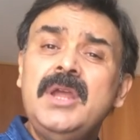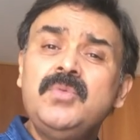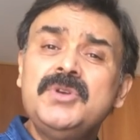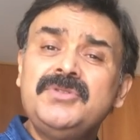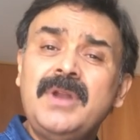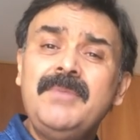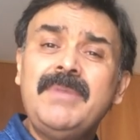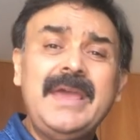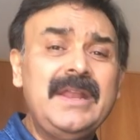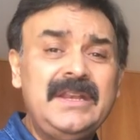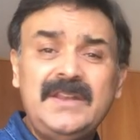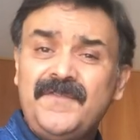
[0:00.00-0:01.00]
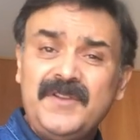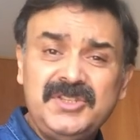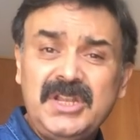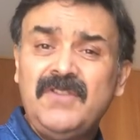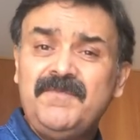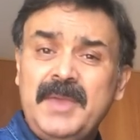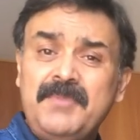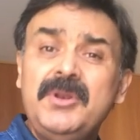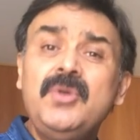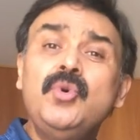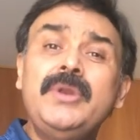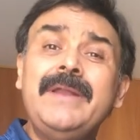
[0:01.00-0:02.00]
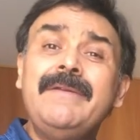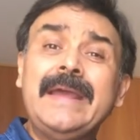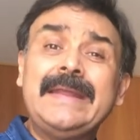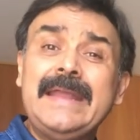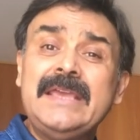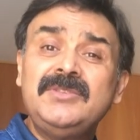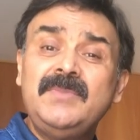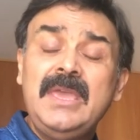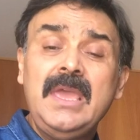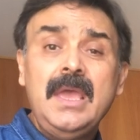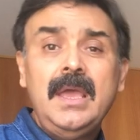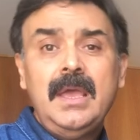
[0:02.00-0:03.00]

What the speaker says: it was run by a different set of people who didn't recognize me.